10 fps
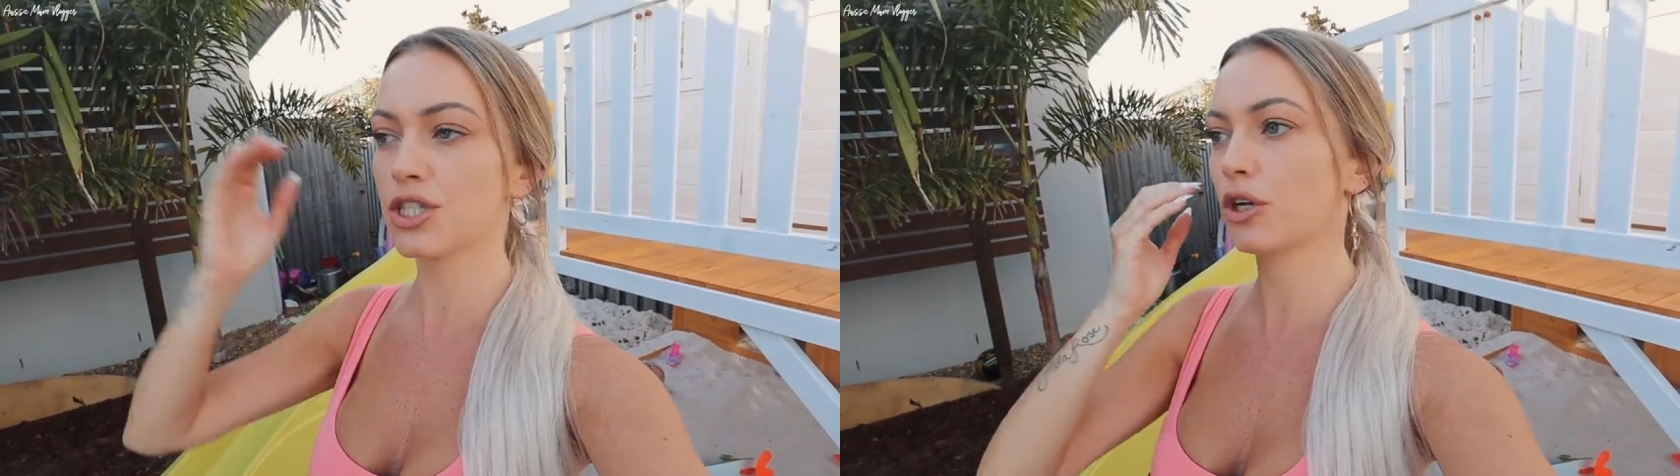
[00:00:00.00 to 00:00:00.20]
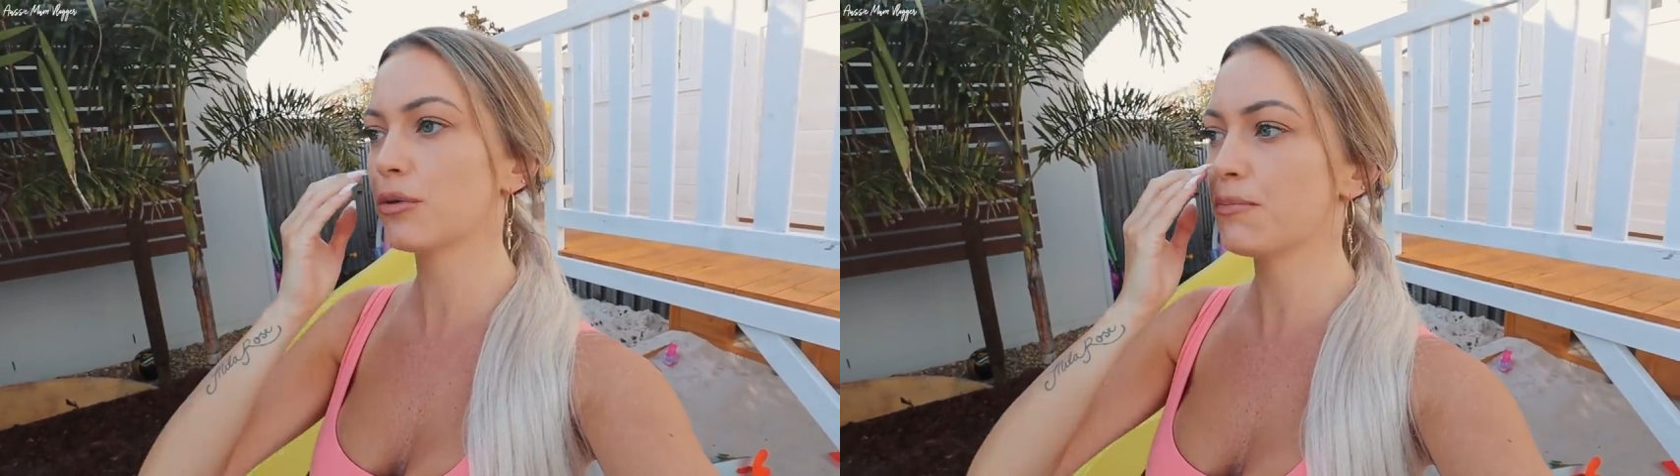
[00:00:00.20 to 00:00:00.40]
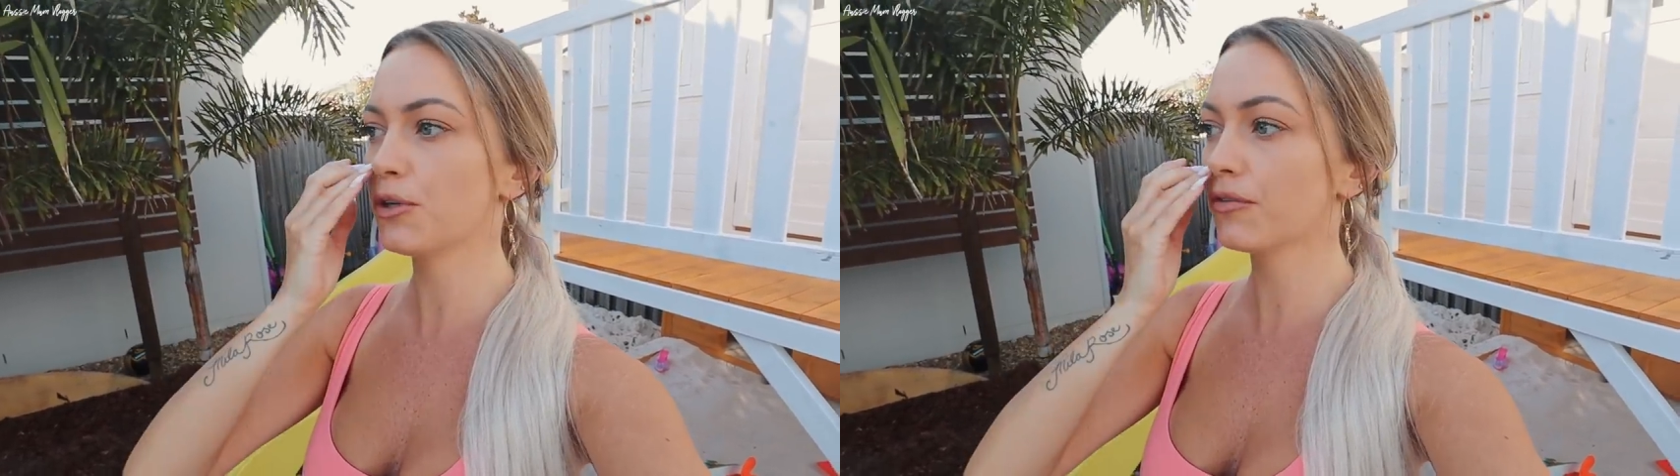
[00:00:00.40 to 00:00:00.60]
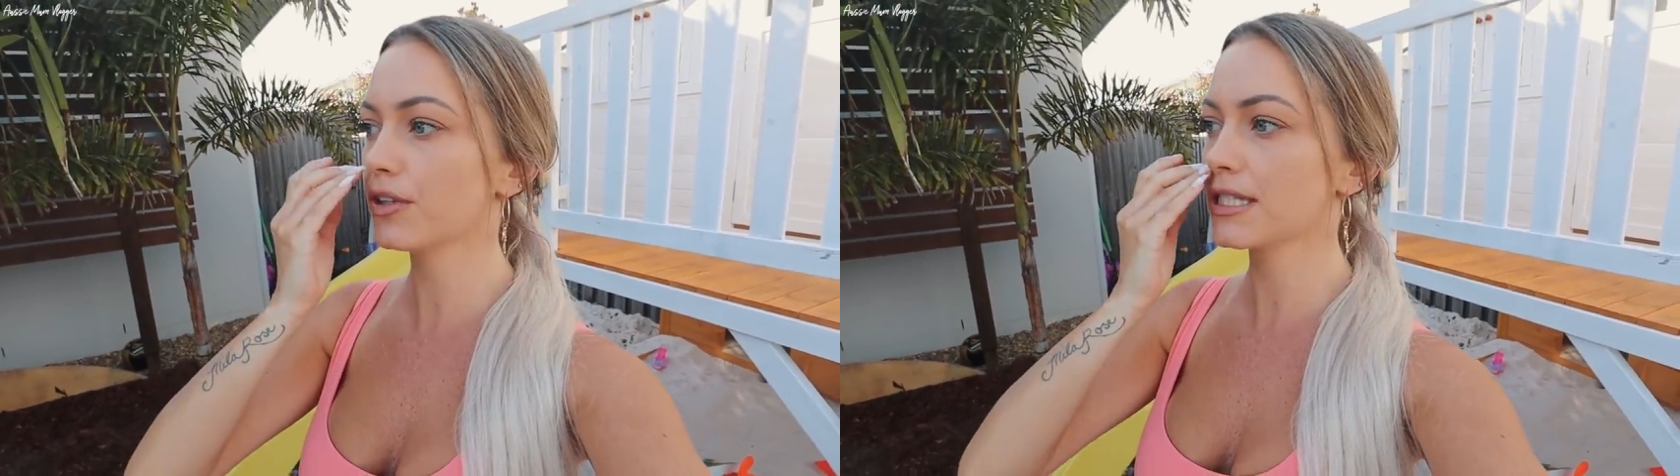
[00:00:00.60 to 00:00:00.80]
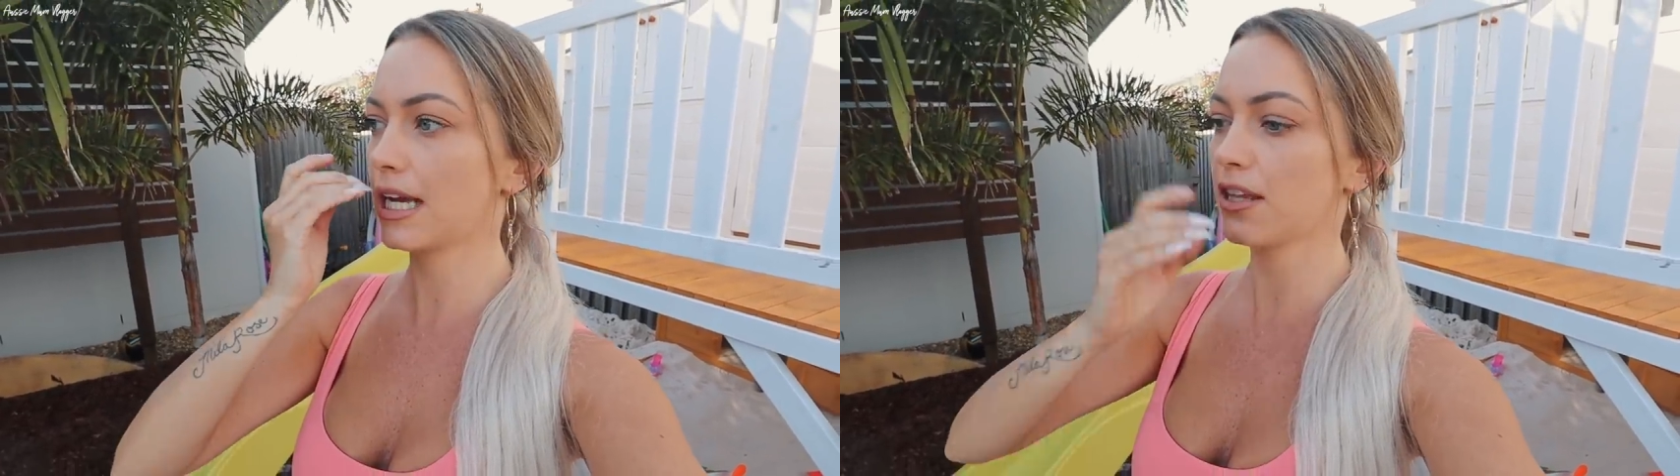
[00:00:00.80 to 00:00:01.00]
So it was beautiful
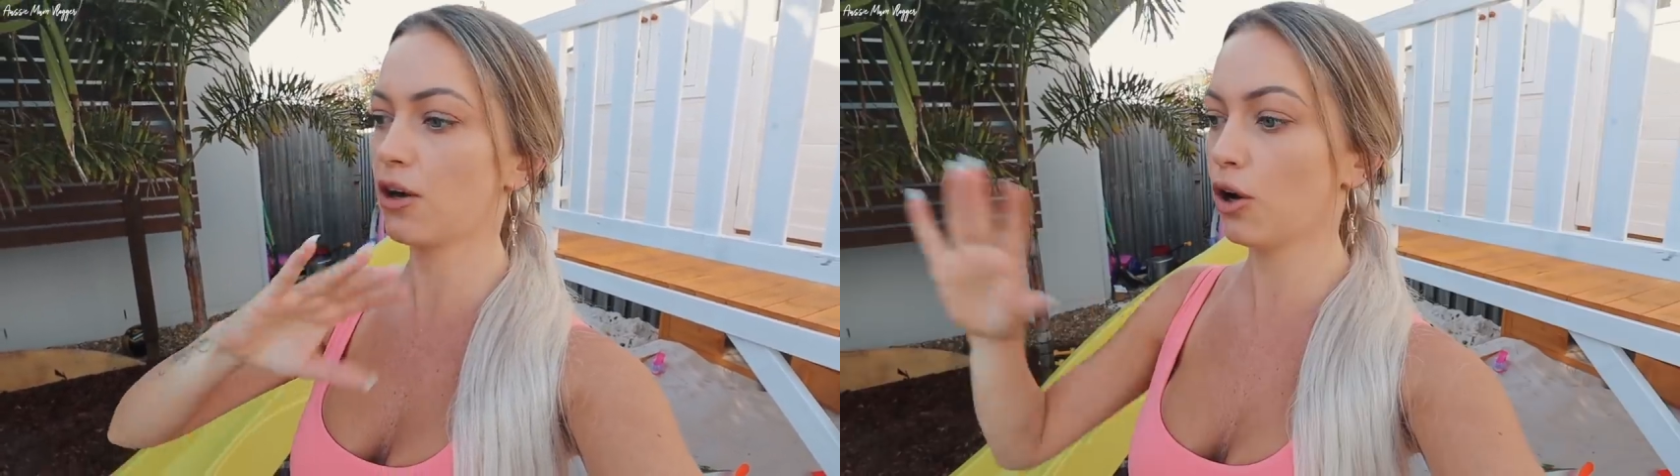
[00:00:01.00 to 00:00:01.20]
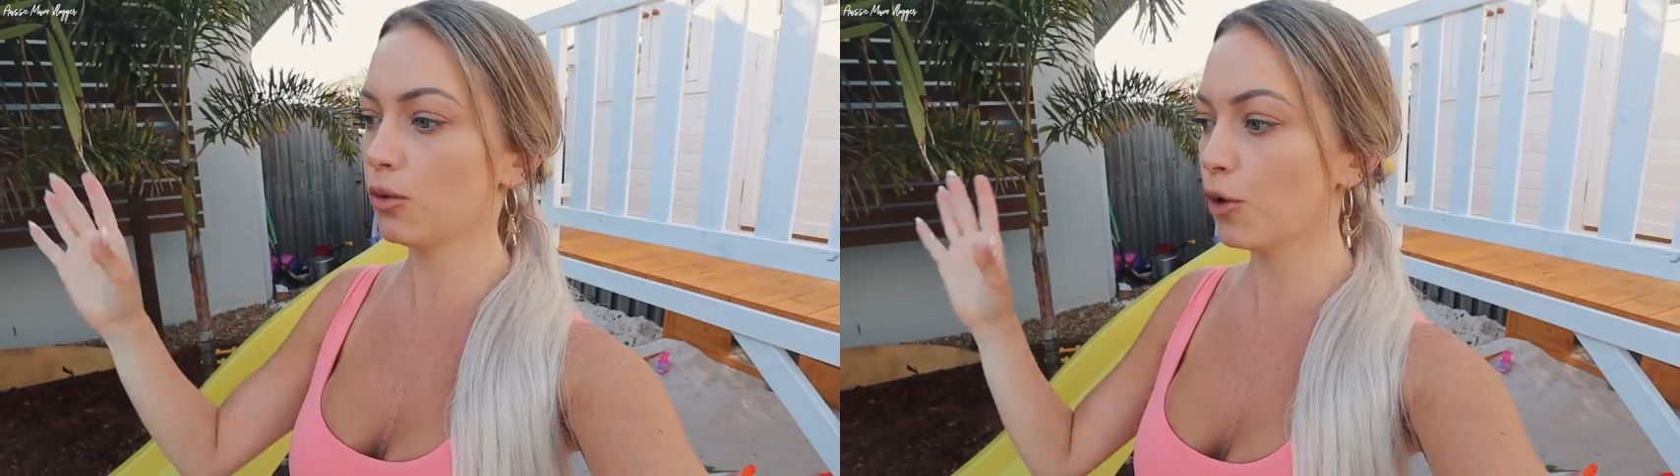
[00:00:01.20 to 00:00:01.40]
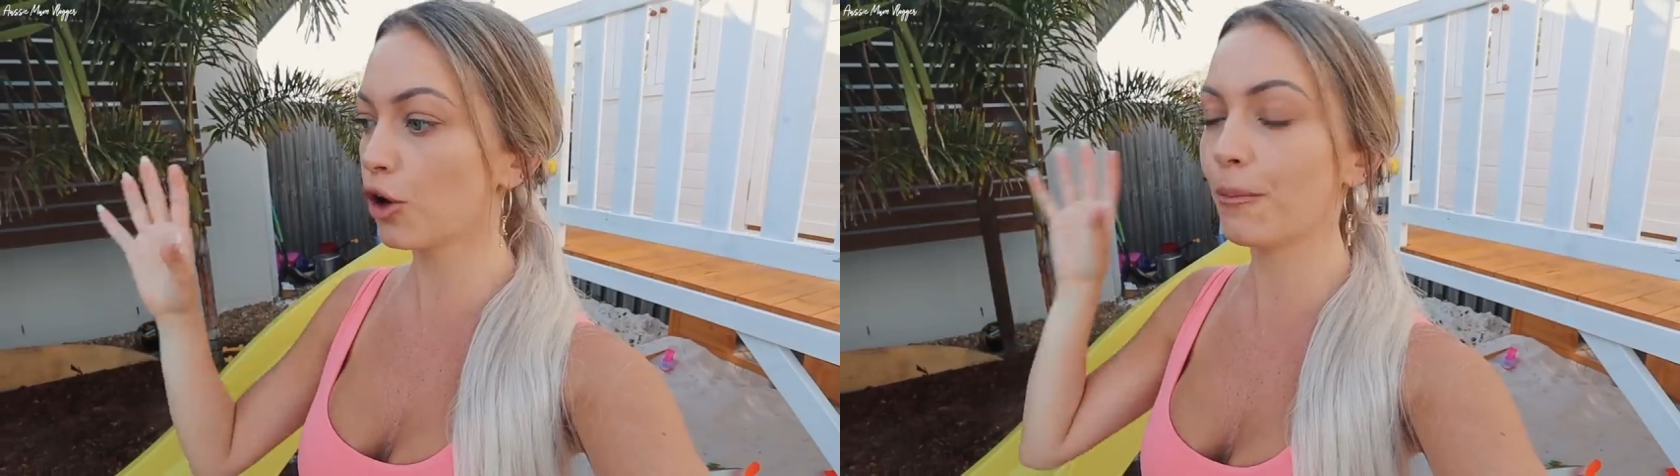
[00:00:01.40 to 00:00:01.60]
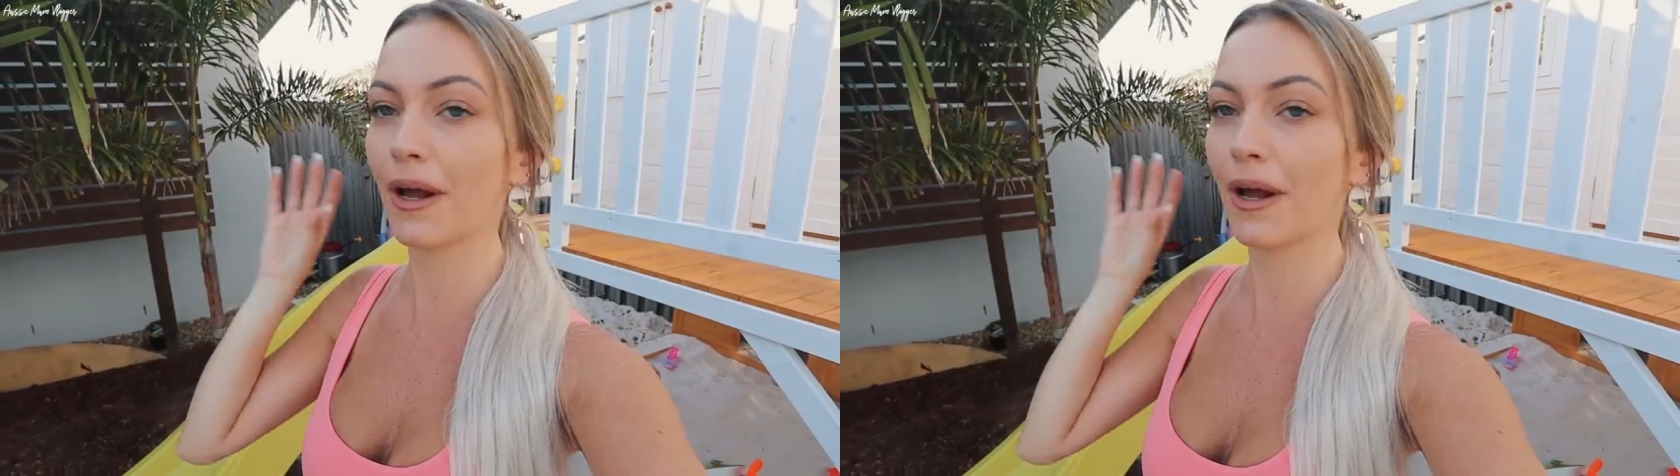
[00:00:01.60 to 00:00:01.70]
and sunny the whole walk,